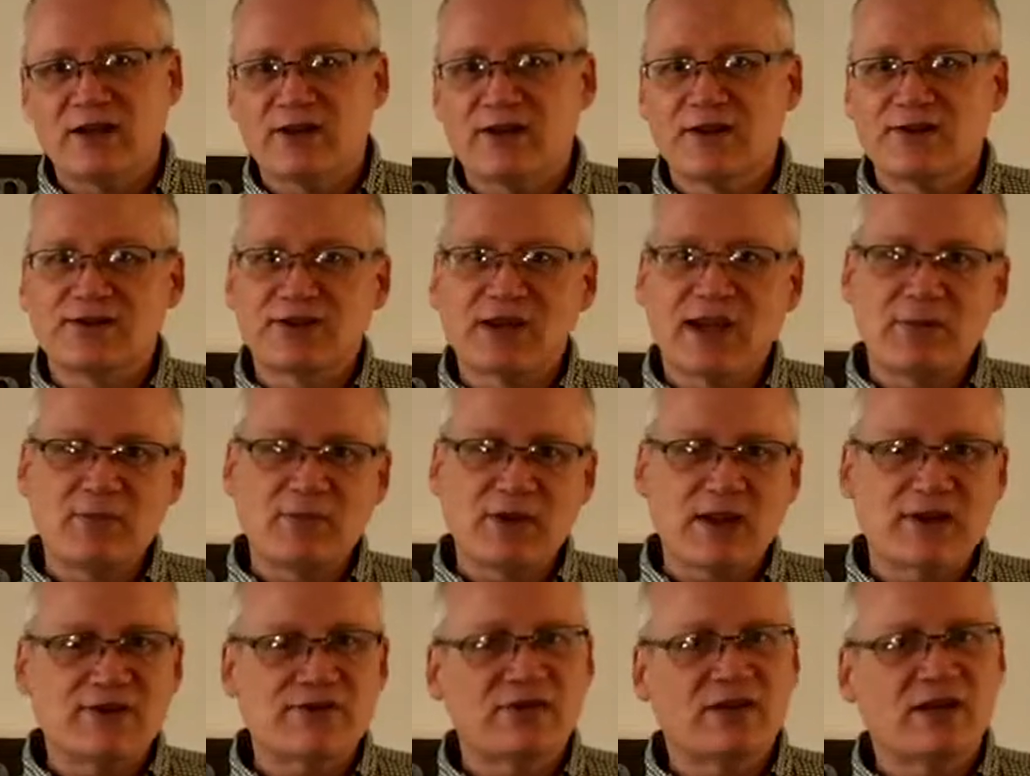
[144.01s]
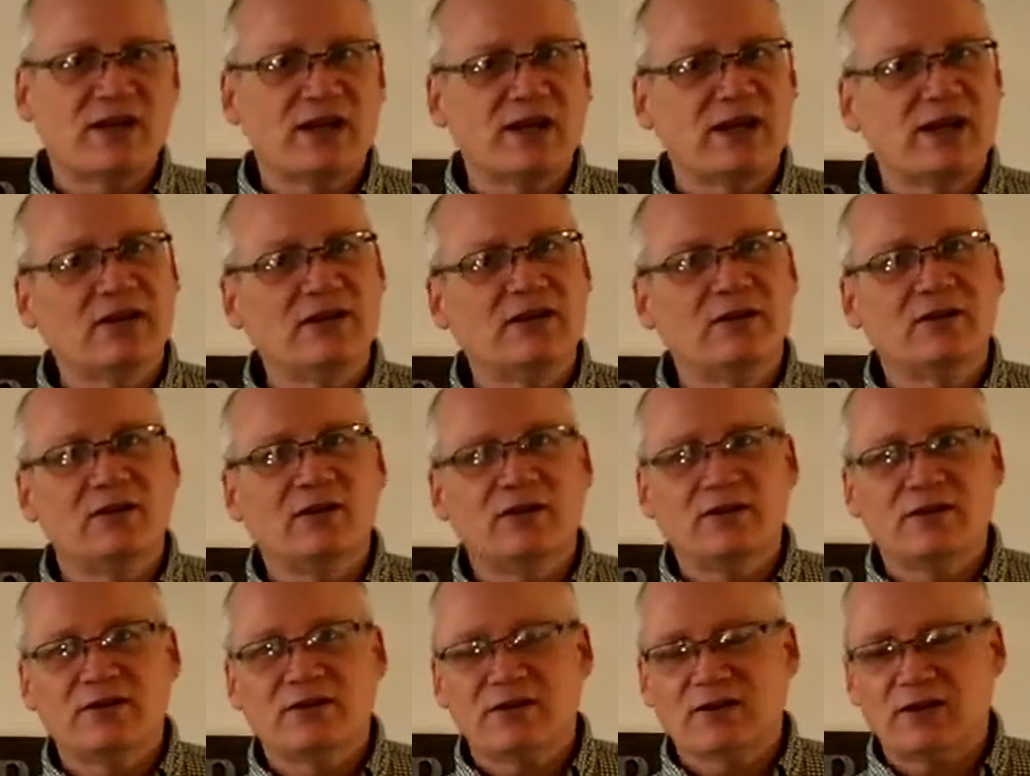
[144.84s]
the same yesterday,
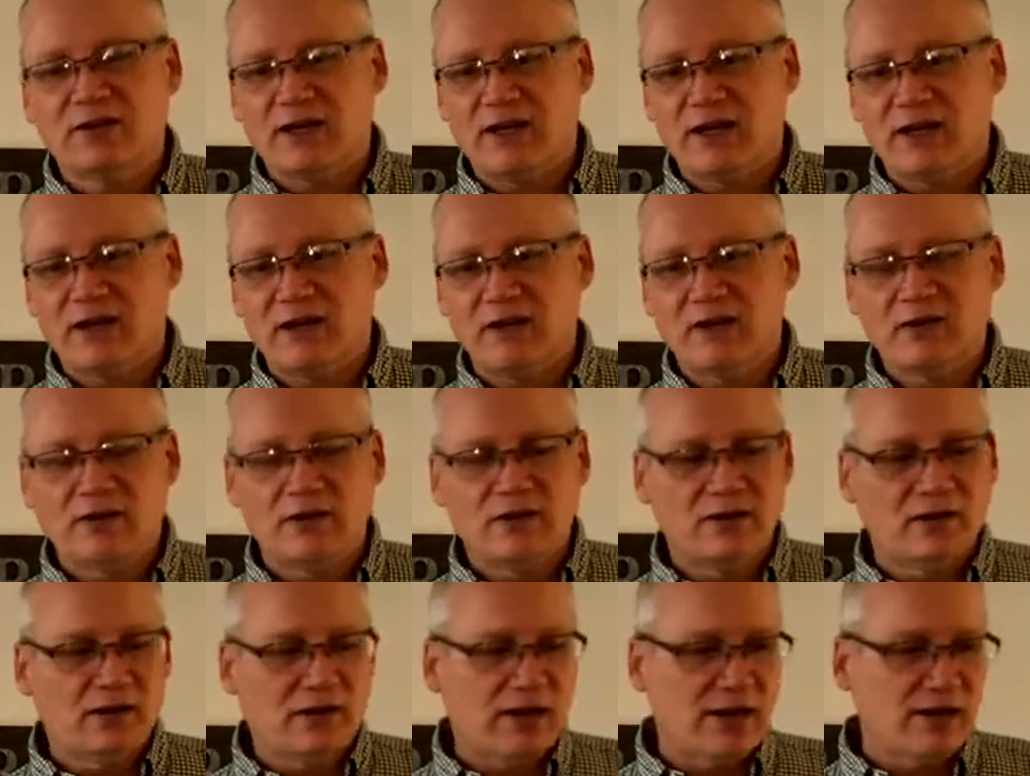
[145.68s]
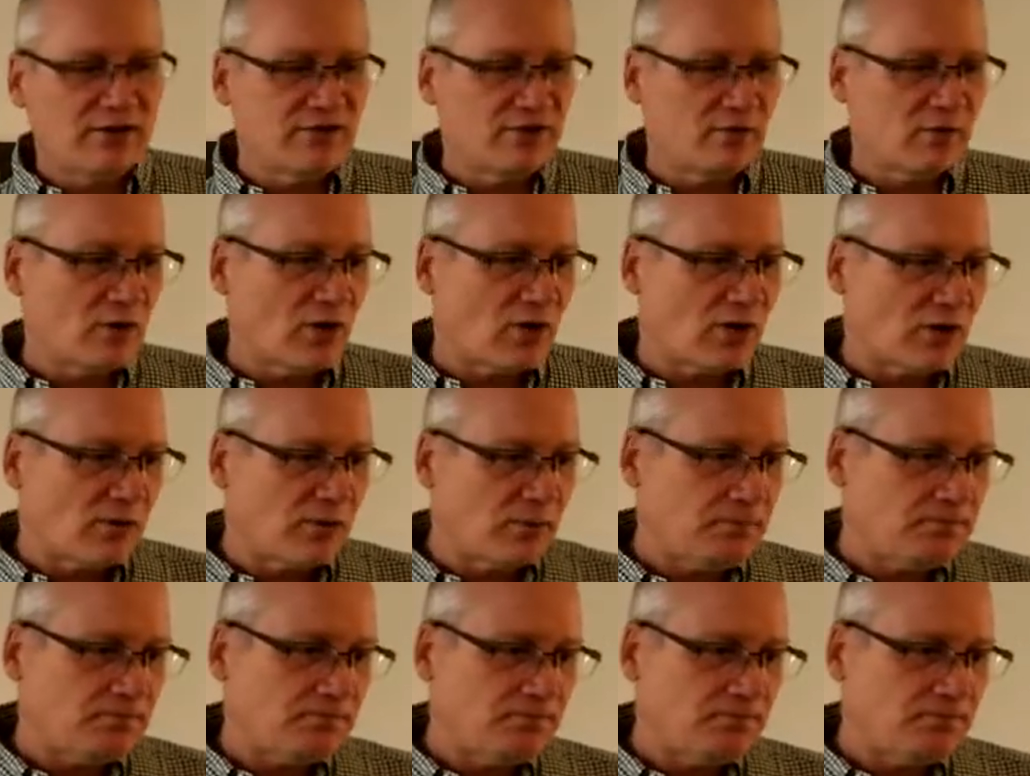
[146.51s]
today, and tomorrow.